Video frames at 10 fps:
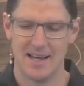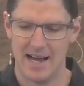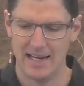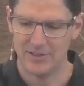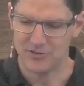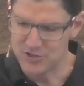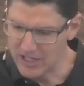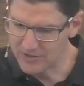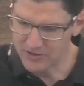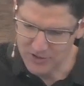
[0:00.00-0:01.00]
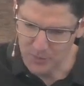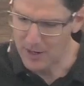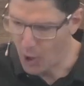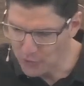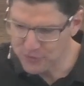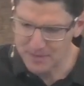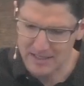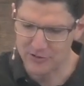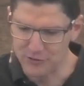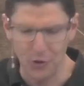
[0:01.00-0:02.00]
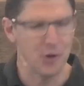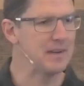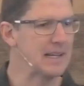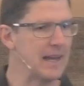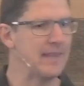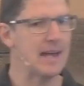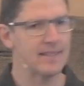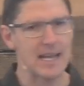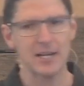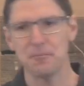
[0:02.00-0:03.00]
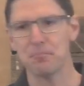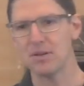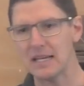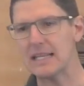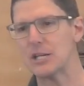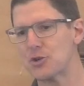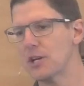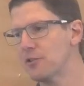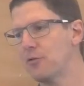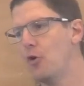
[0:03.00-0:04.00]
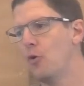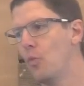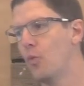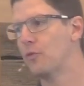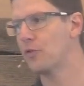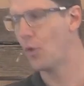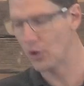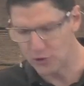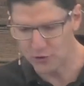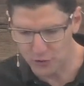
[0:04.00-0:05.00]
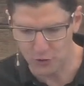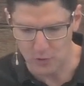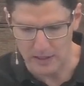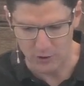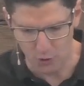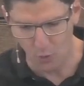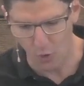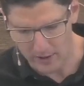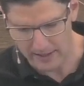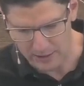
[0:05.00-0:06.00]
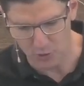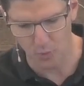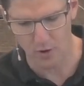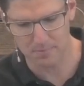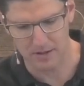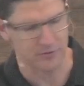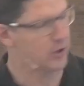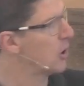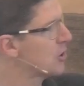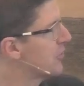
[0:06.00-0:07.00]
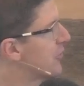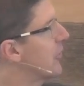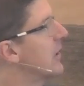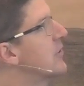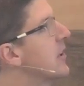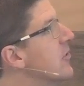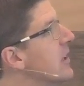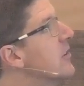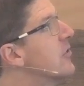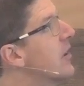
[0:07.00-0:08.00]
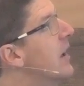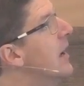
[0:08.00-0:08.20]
Uh, it's Jesus that we're ultimately serving, and that, that completely transforms what you do in your work and in your workplace. So Colossians 3 says this